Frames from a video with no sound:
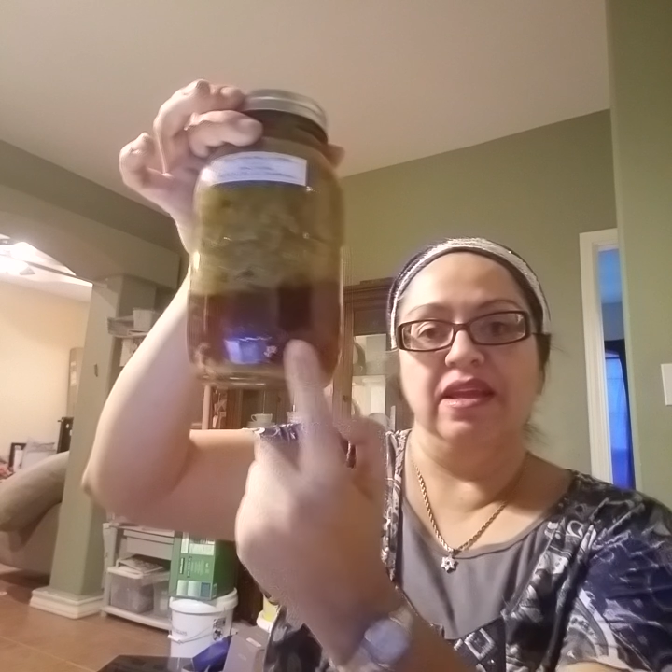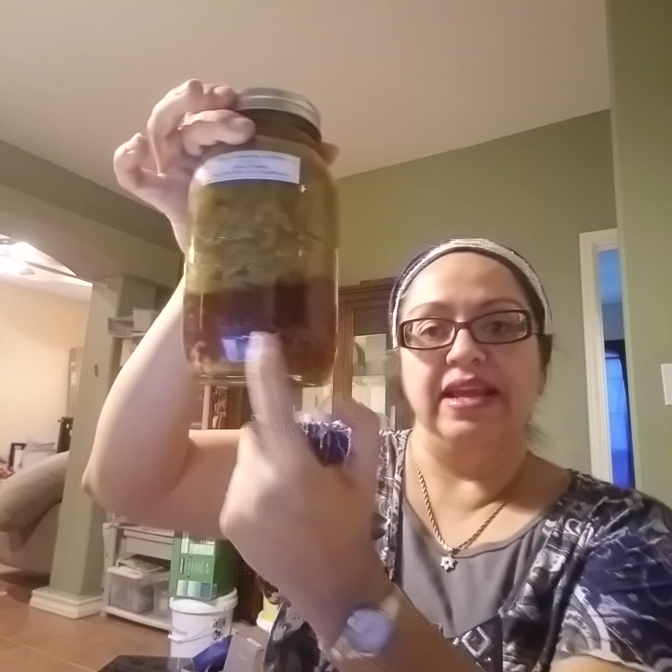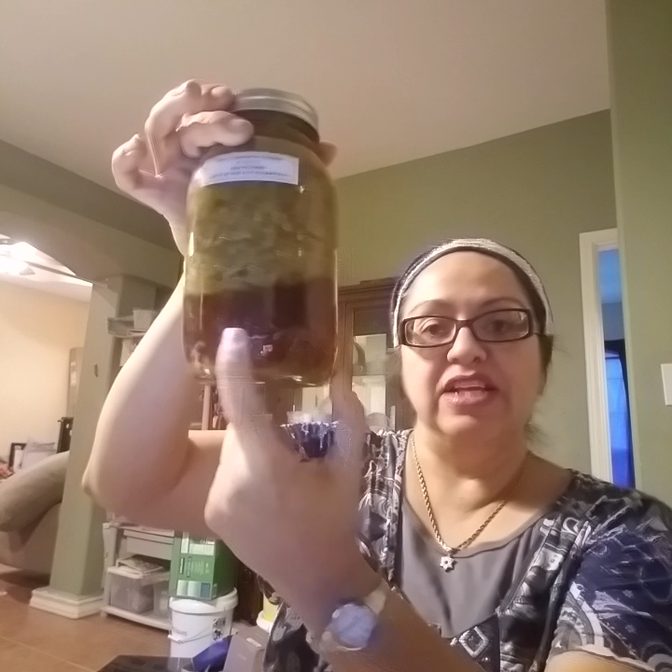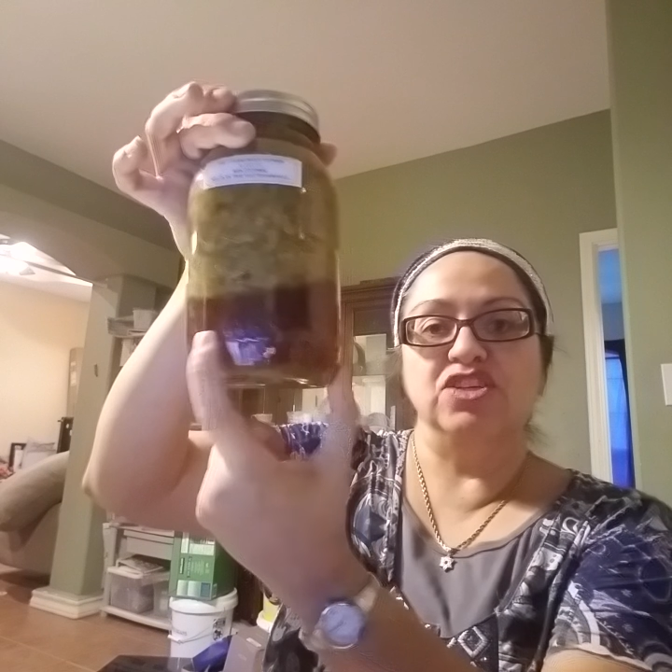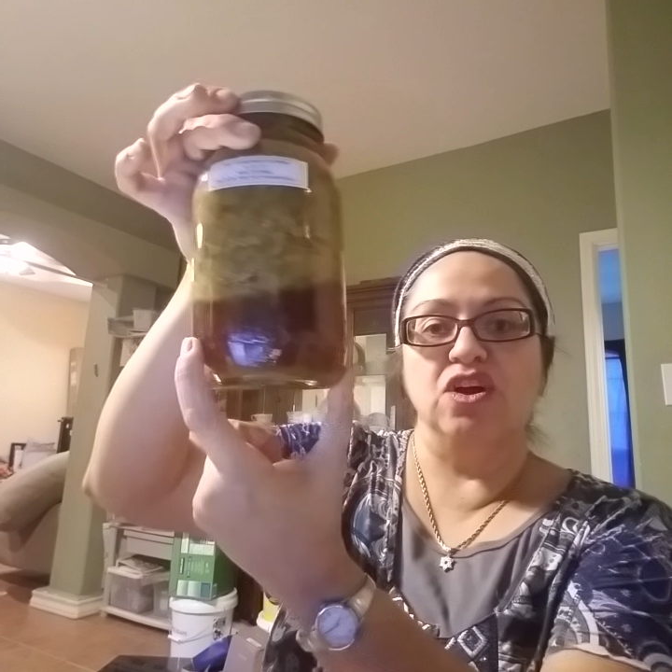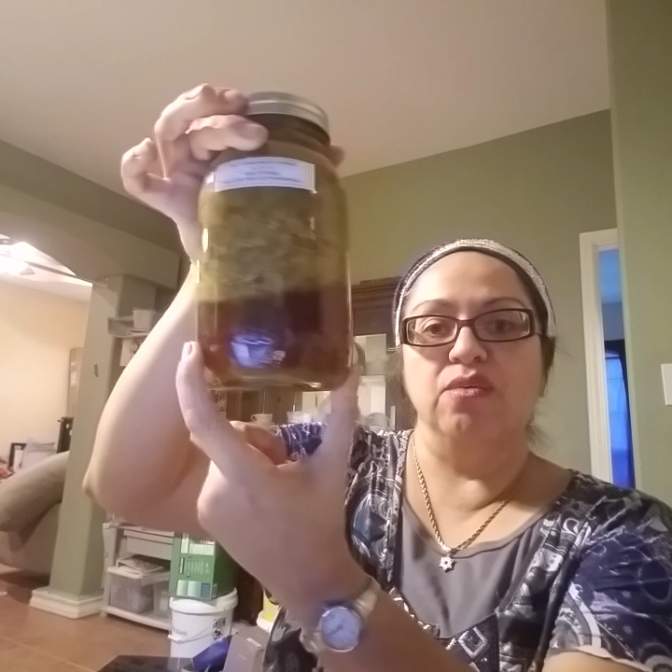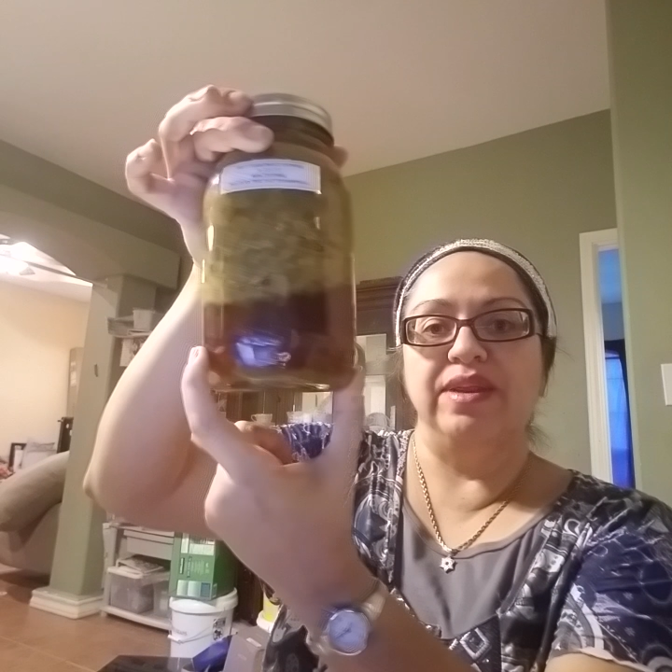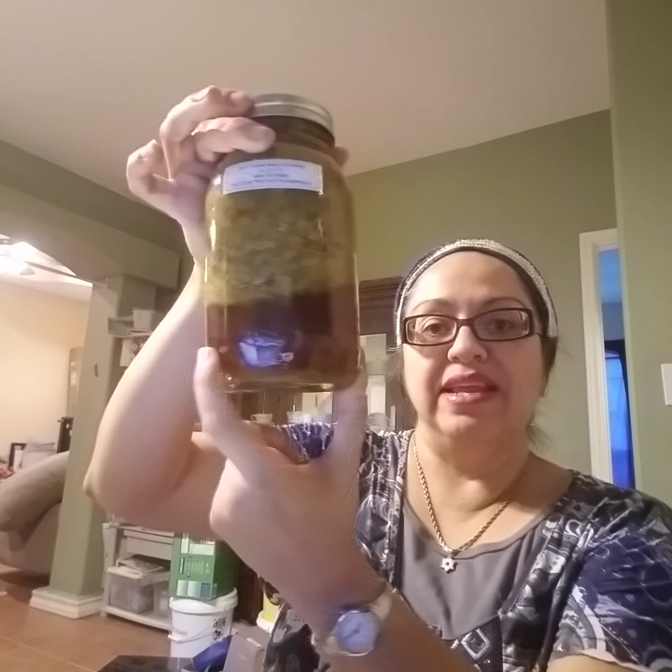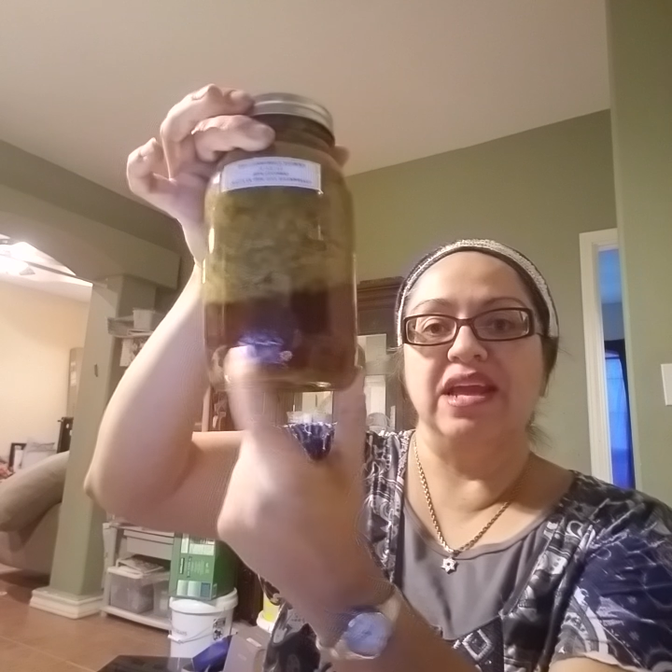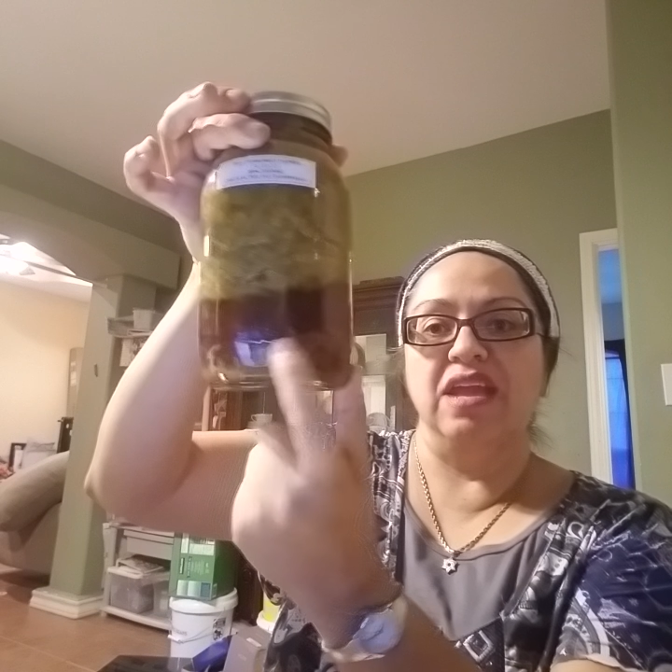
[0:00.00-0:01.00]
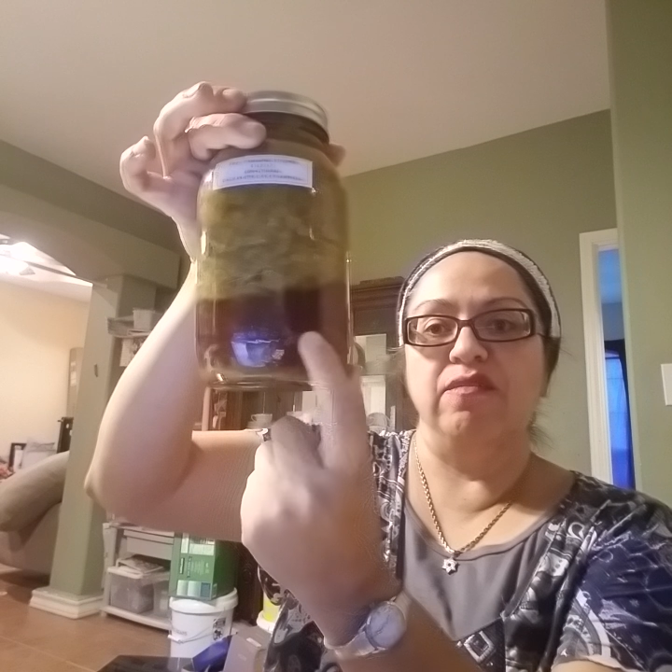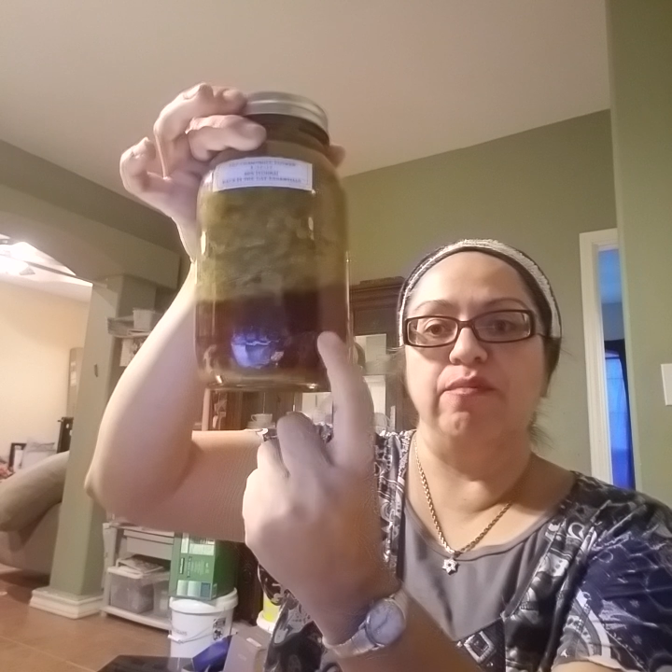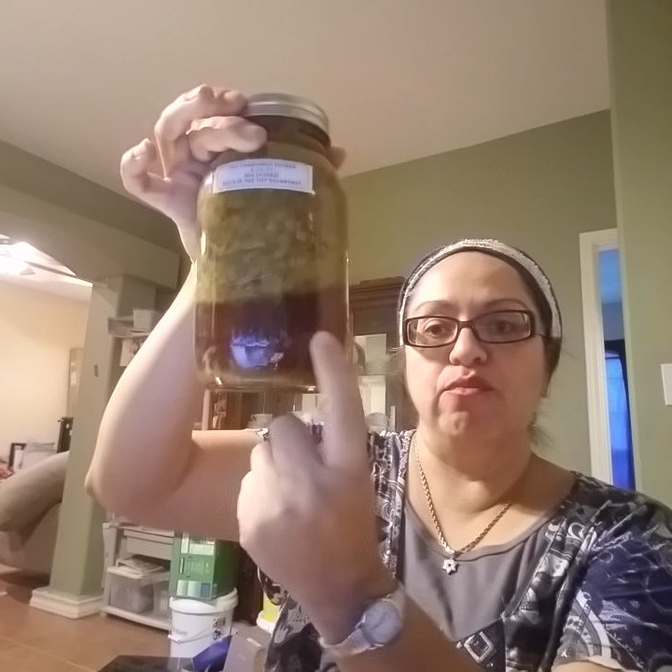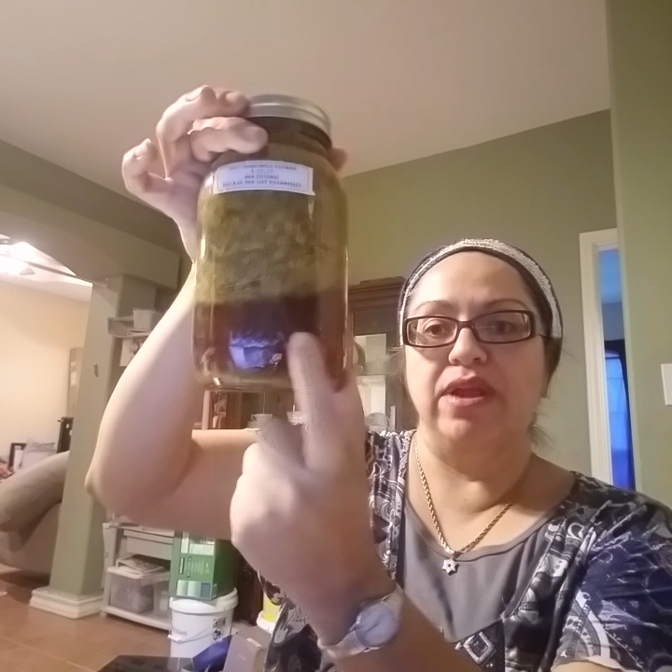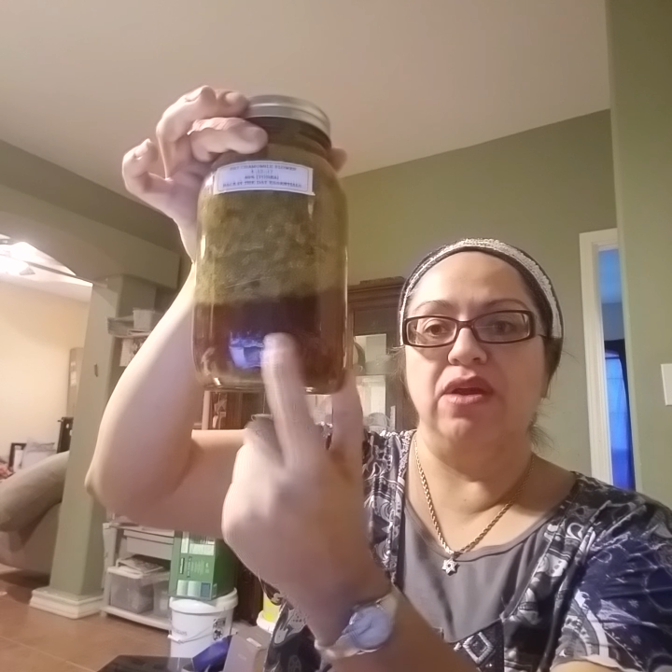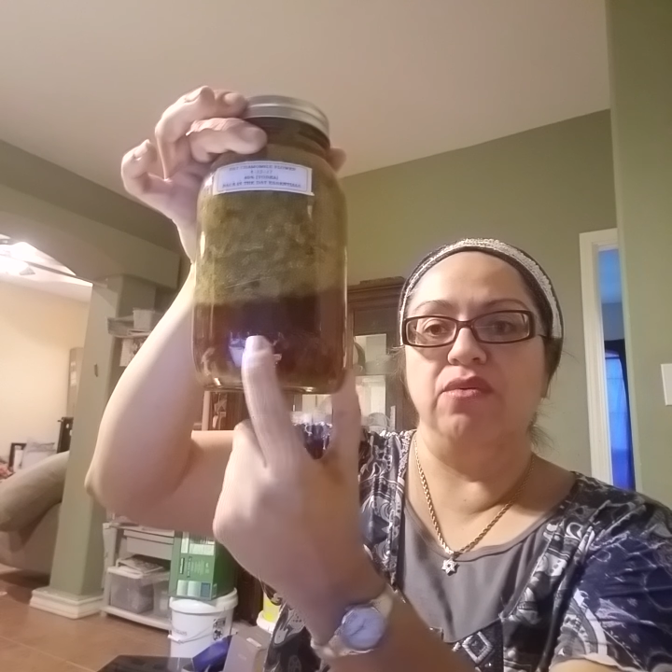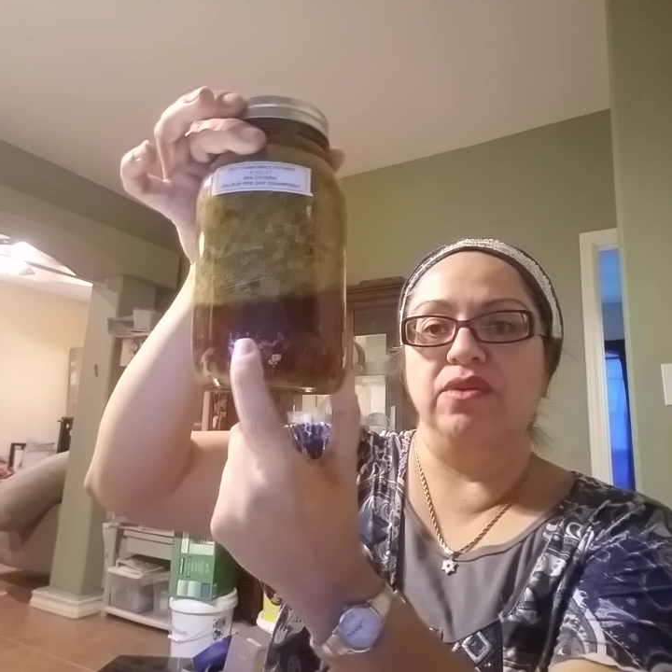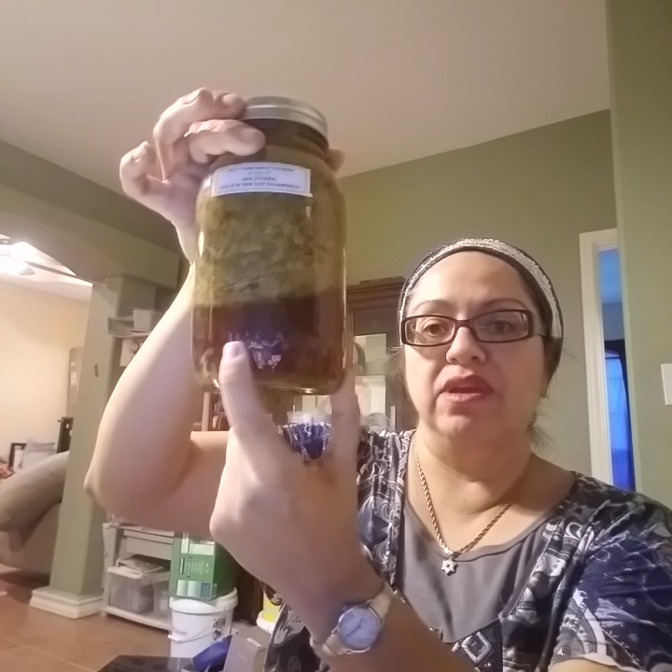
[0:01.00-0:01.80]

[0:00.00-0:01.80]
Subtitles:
is already kind of a brown